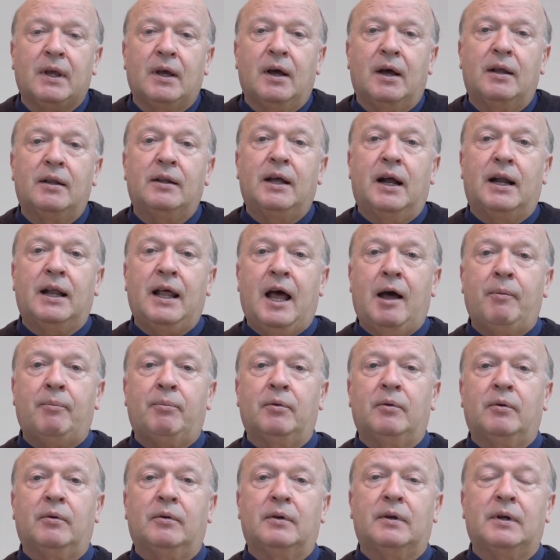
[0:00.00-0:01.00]
And that
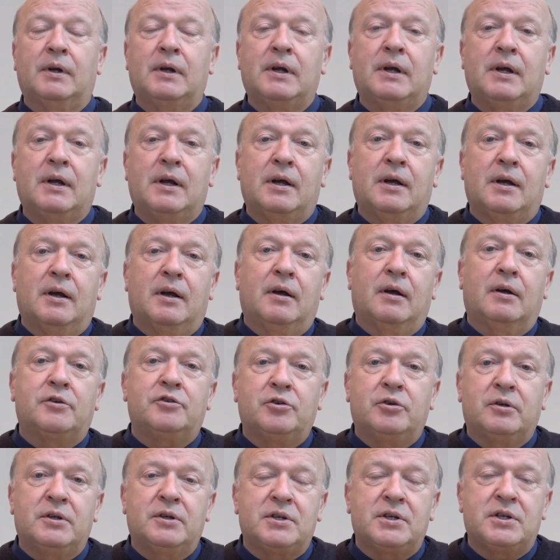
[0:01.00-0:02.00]
happened.
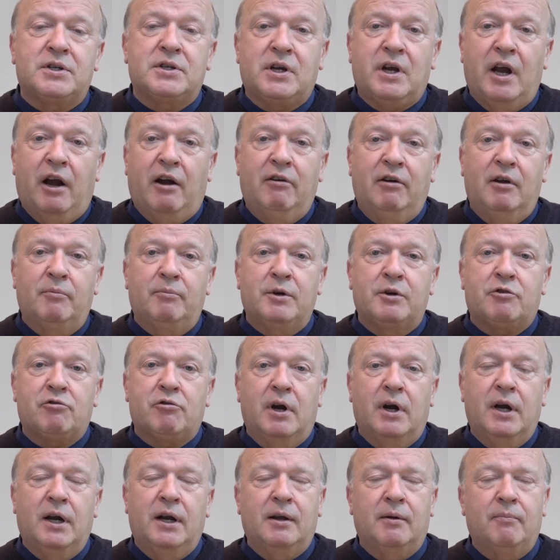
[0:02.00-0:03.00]
Judas Iscariot
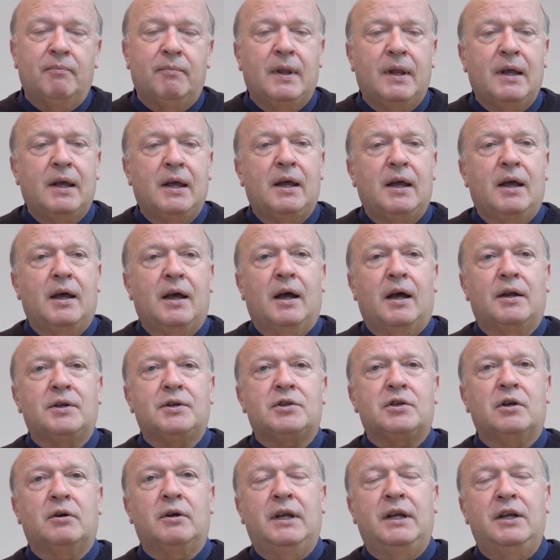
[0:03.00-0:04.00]
betrayed him. And
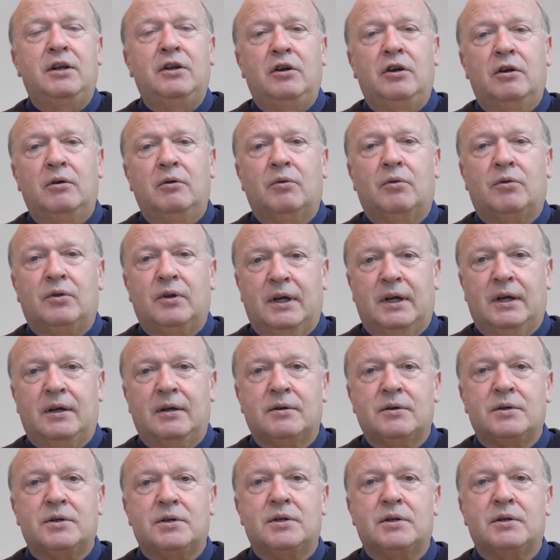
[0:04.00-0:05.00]
so he knew
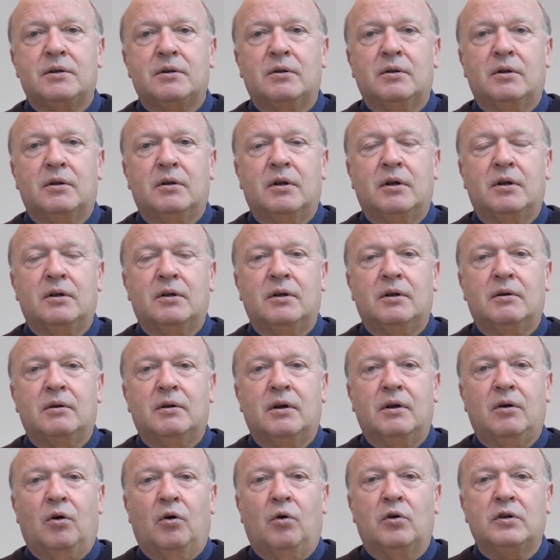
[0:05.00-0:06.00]
things that
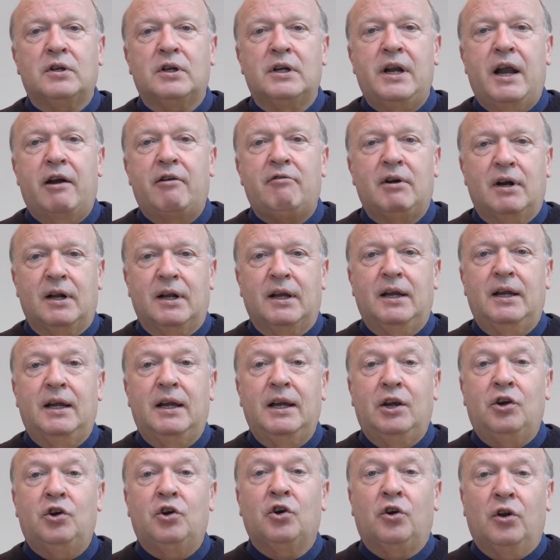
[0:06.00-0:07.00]
ordinarily
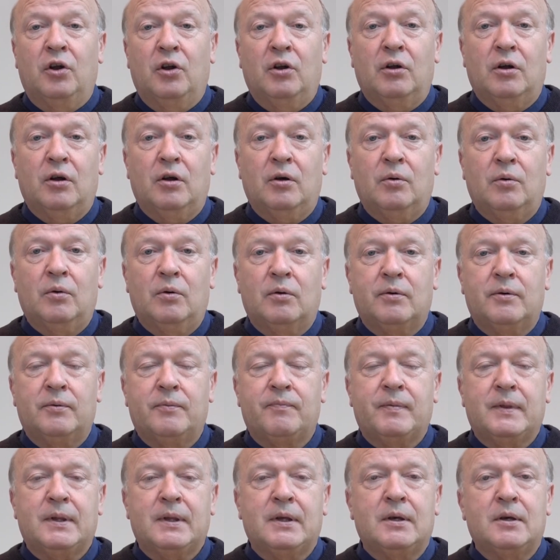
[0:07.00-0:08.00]
he couldn't know.
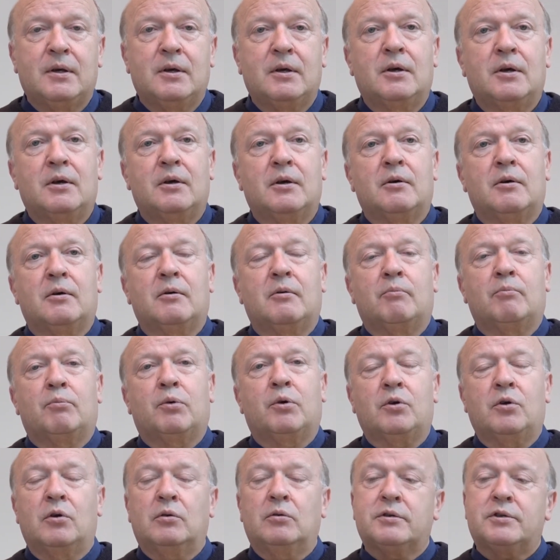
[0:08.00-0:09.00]

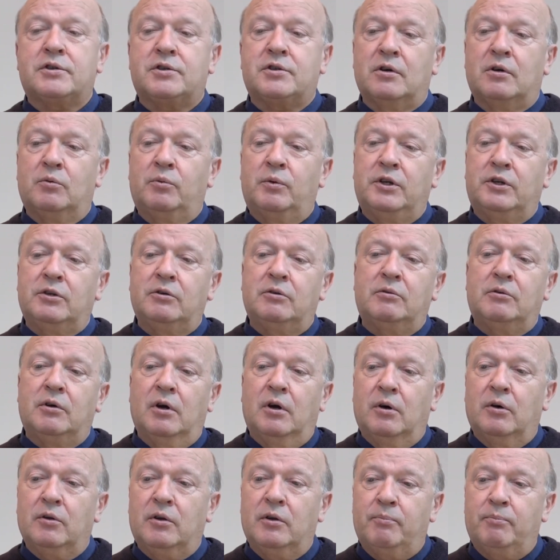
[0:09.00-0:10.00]
But also we do
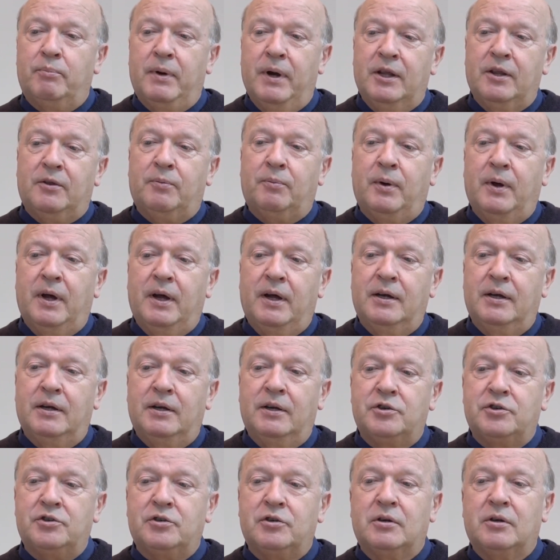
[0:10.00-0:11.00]
know that
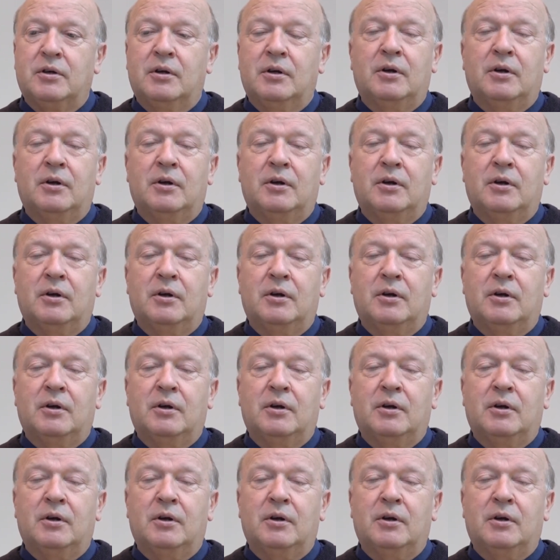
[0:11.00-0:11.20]
Bethpage